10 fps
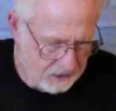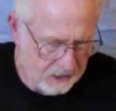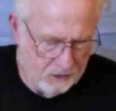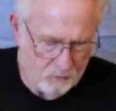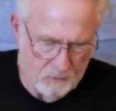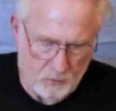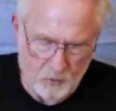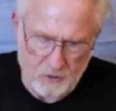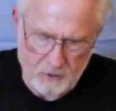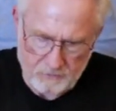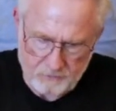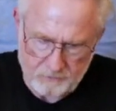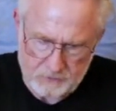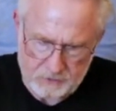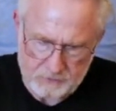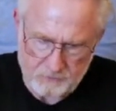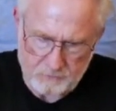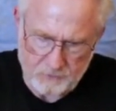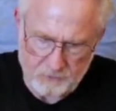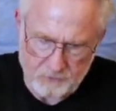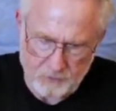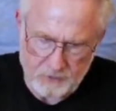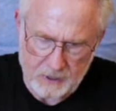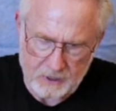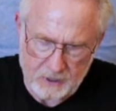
And one more. Just fold the